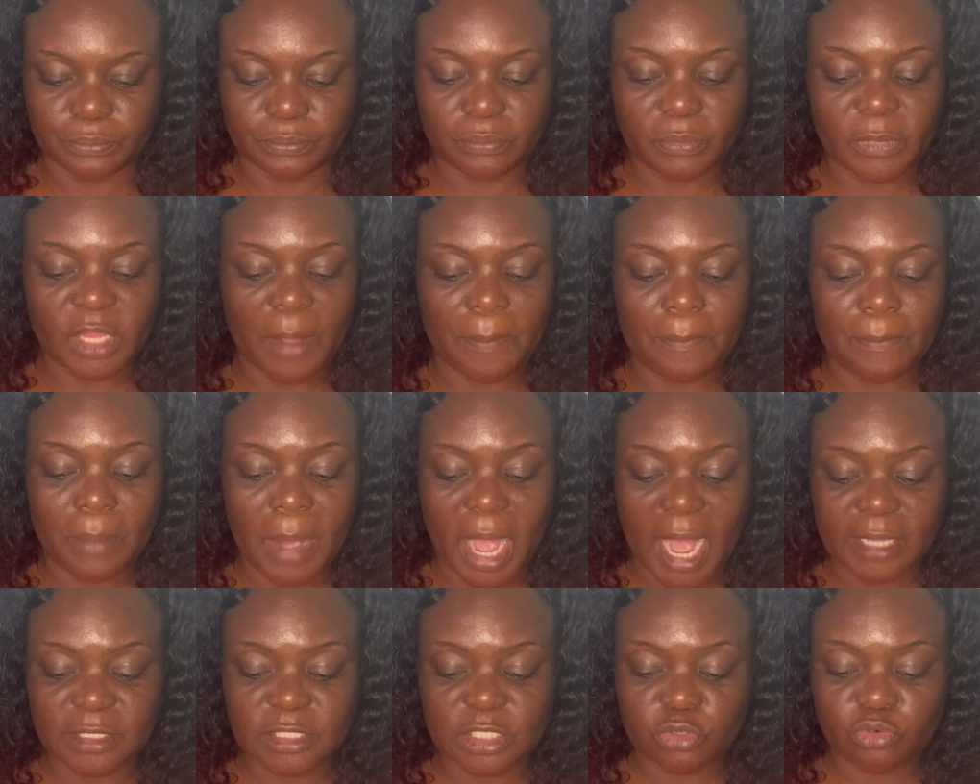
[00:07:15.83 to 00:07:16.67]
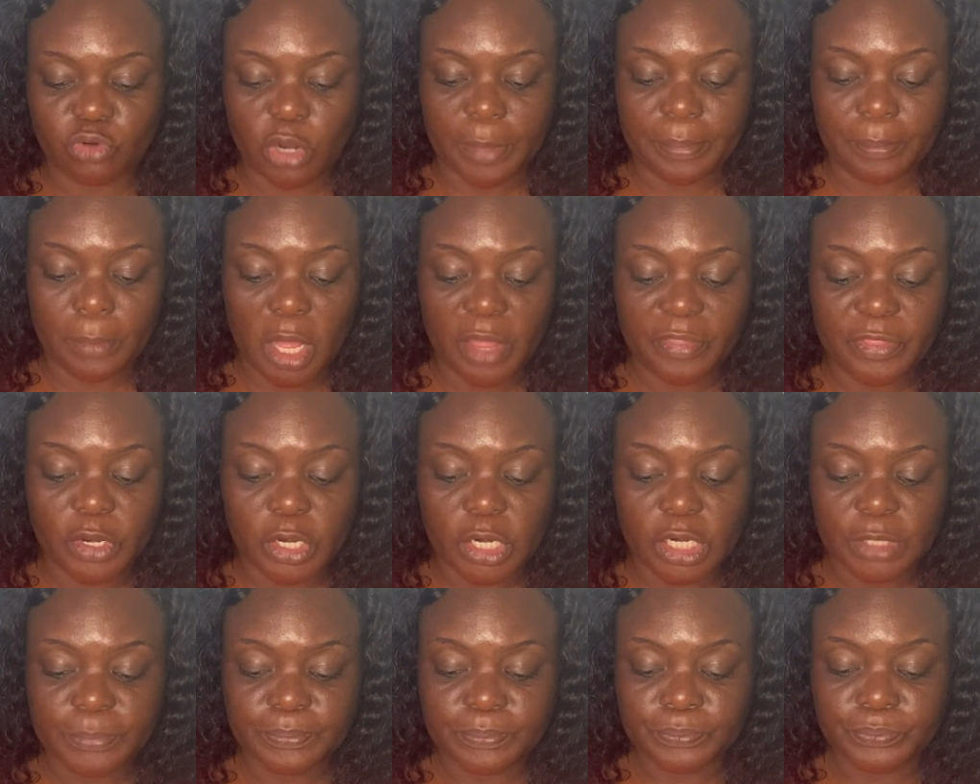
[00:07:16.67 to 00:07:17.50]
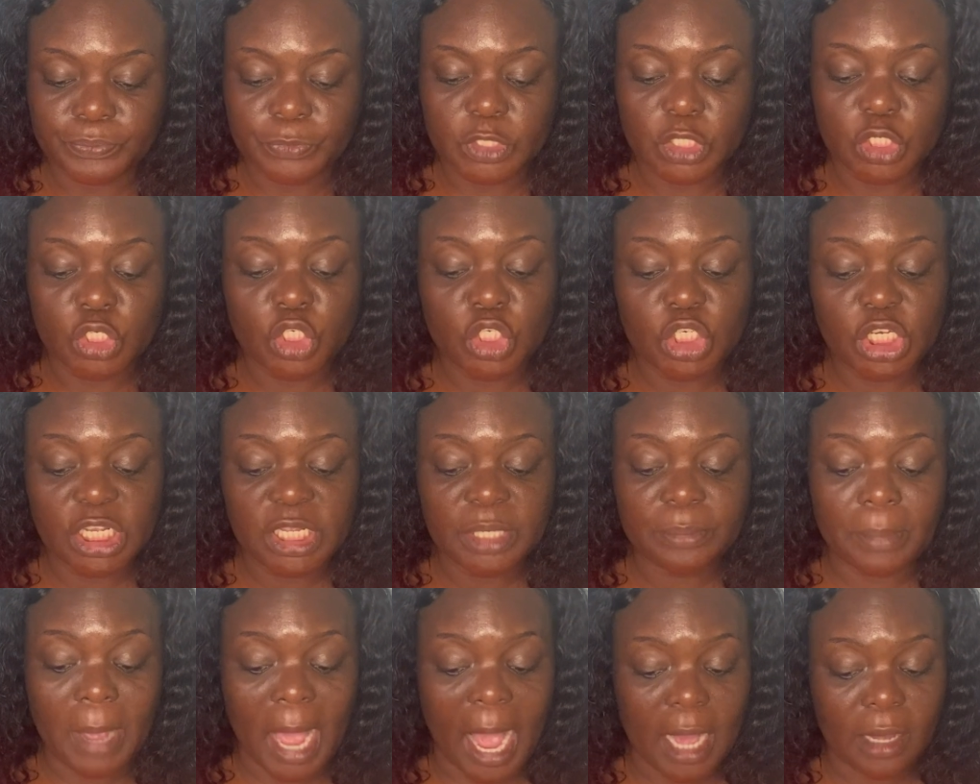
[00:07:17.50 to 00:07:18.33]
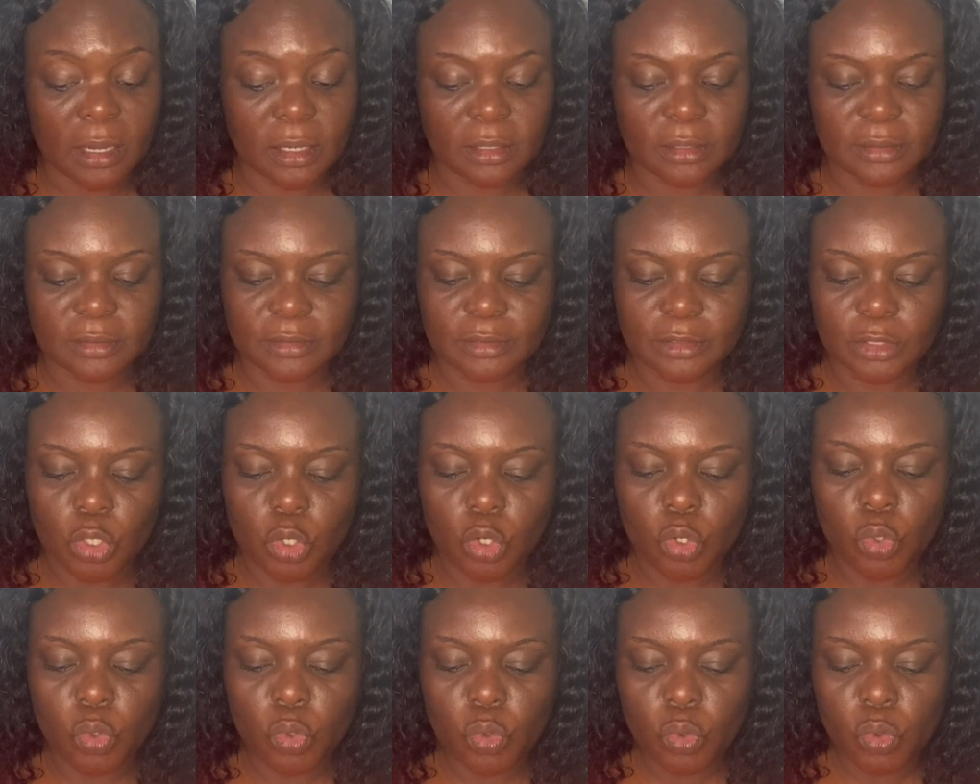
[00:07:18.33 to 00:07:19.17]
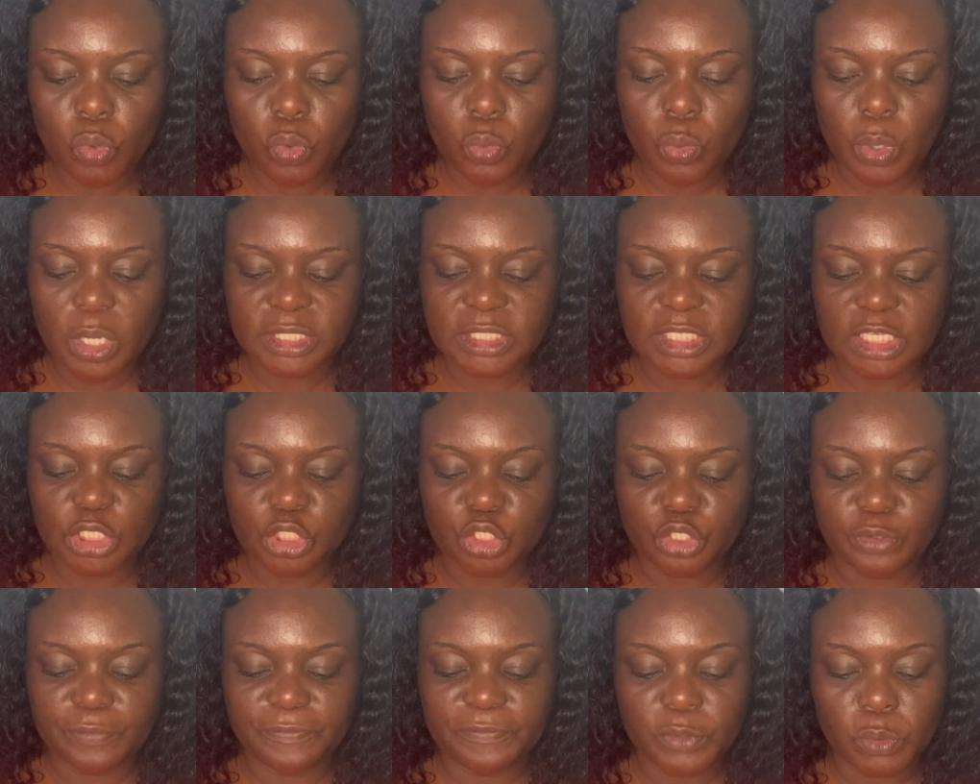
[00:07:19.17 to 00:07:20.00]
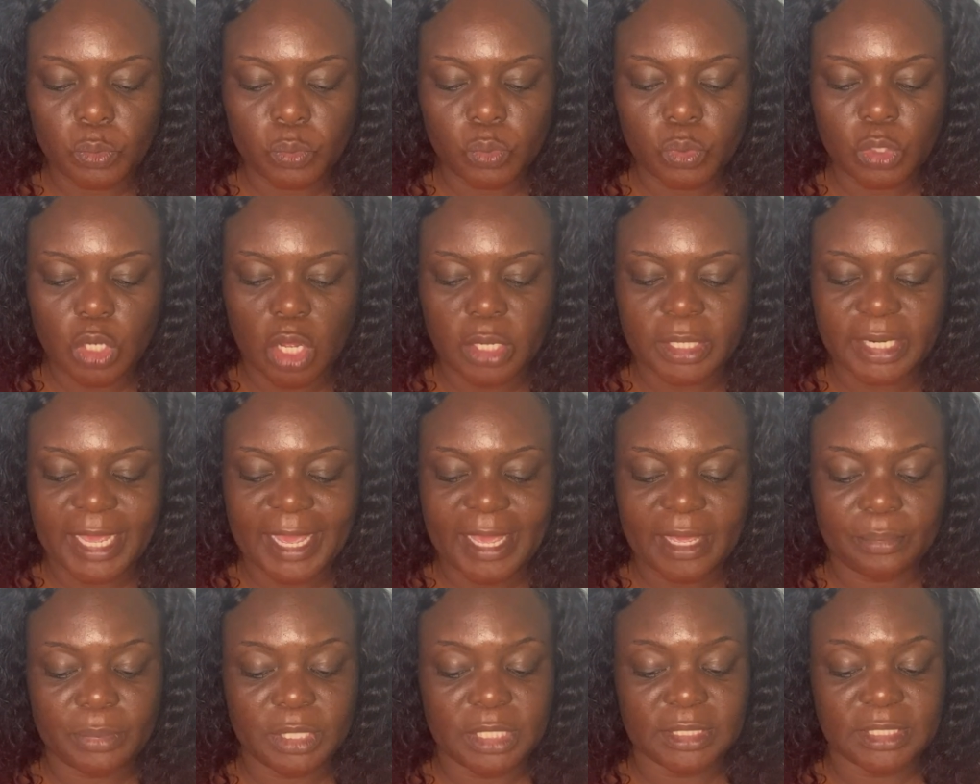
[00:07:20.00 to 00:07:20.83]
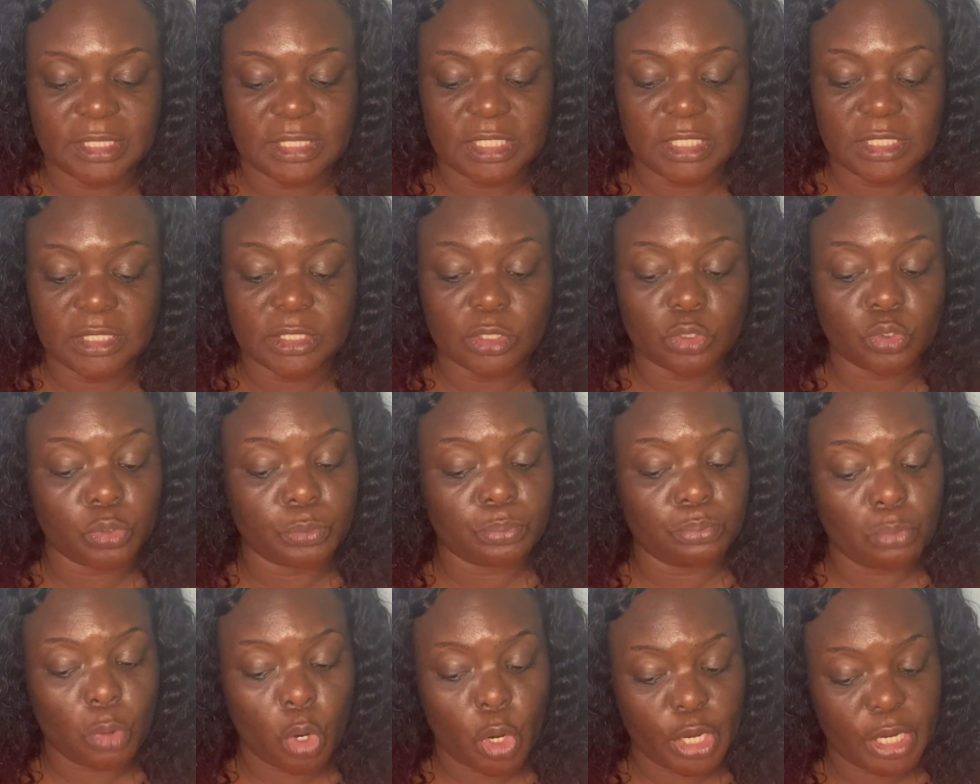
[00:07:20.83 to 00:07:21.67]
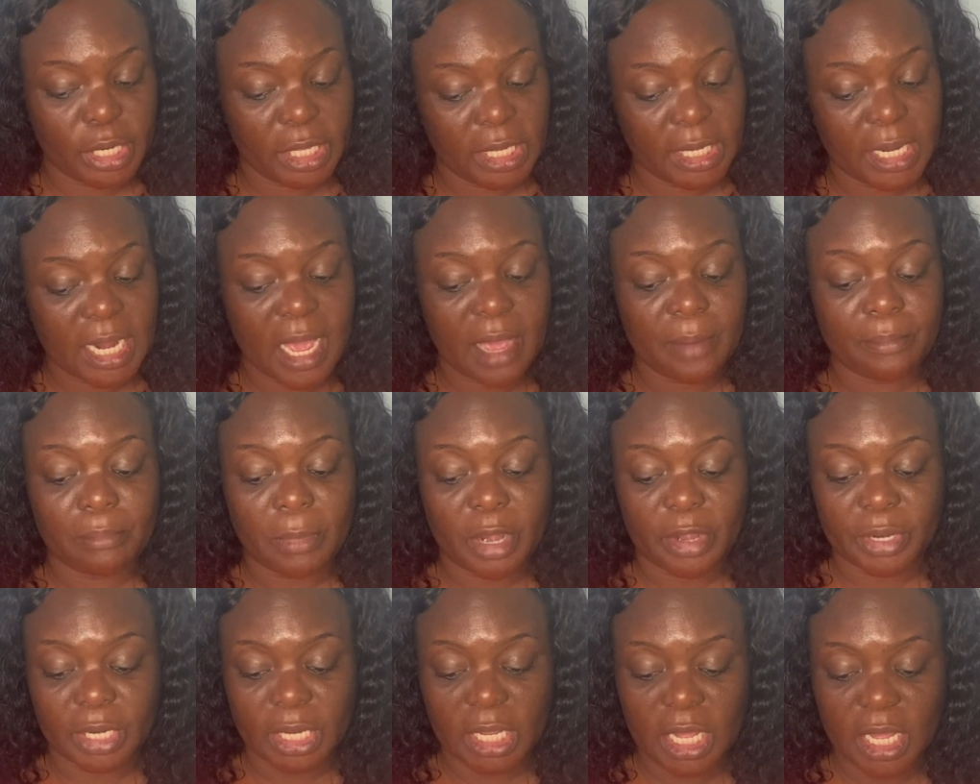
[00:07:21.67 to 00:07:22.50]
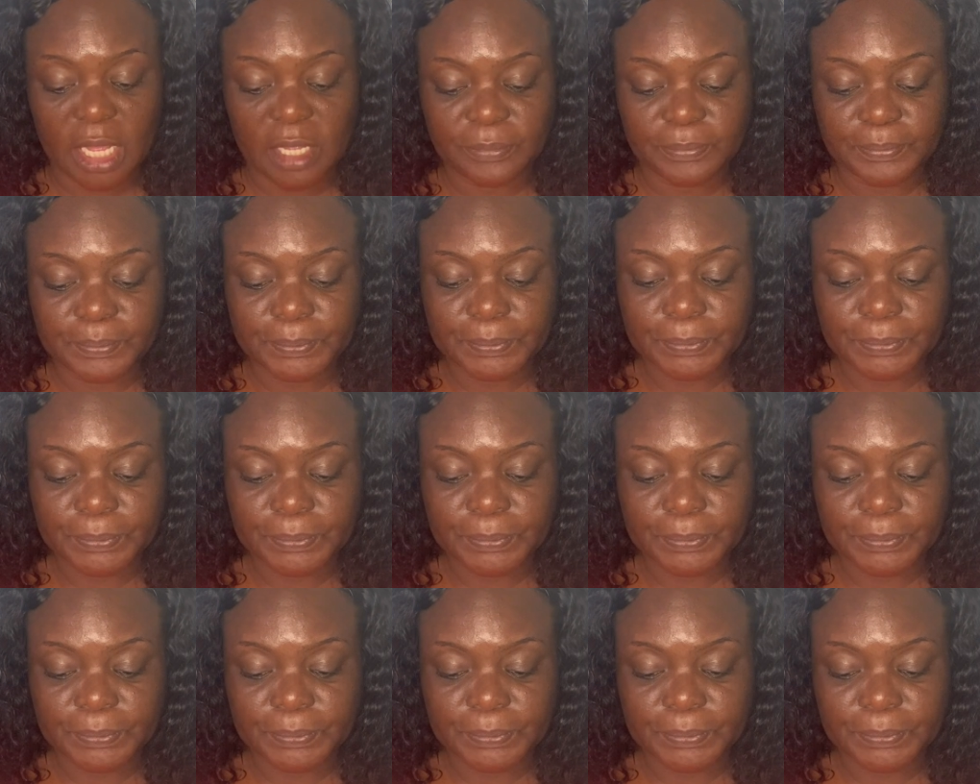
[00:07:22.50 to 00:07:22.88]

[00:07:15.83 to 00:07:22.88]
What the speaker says: Mac's grandmother, Jean Mac, who was interviewed on ABC's Good Morning America,